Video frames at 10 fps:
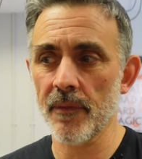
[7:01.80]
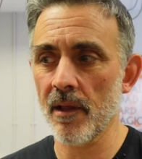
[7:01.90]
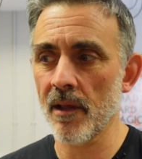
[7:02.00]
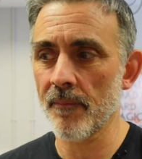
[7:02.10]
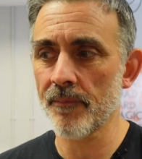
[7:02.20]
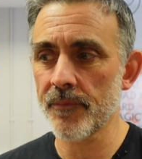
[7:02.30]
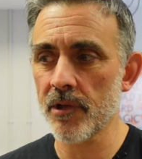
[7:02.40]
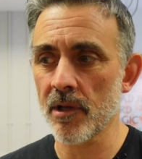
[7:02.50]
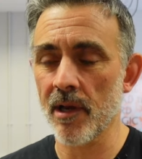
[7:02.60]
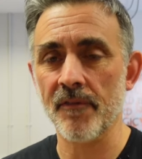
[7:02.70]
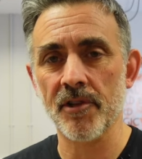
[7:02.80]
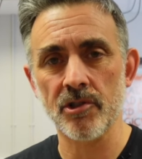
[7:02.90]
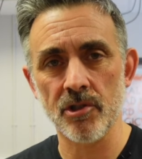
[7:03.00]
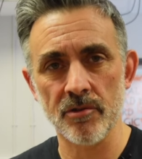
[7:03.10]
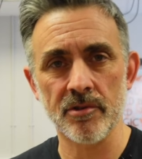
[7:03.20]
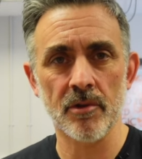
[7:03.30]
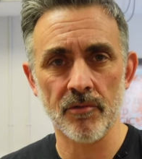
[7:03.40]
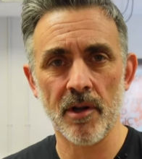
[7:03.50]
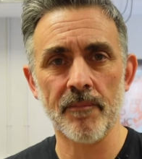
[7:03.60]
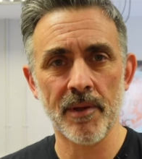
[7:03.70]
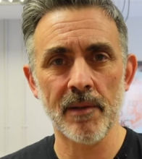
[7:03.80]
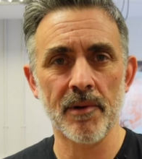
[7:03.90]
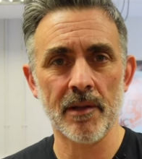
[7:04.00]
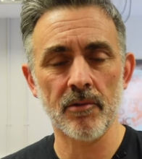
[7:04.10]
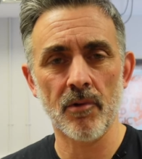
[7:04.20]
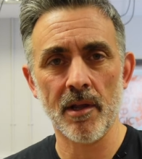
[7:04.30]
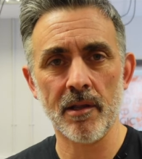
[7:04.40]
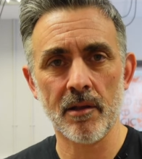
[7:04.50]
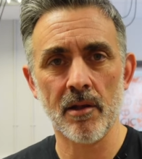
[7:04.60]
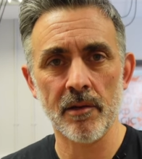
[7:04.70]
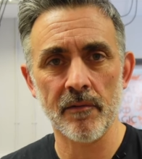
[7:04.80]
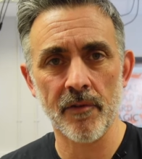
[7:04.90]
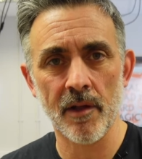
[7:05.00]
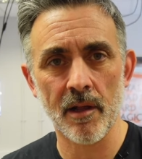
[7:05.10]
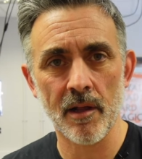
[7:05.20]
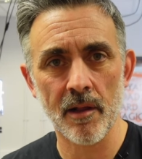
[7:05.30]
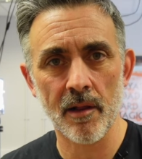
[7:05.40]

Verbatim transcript: um, you're going to have to choose the right people and the right kind of uh,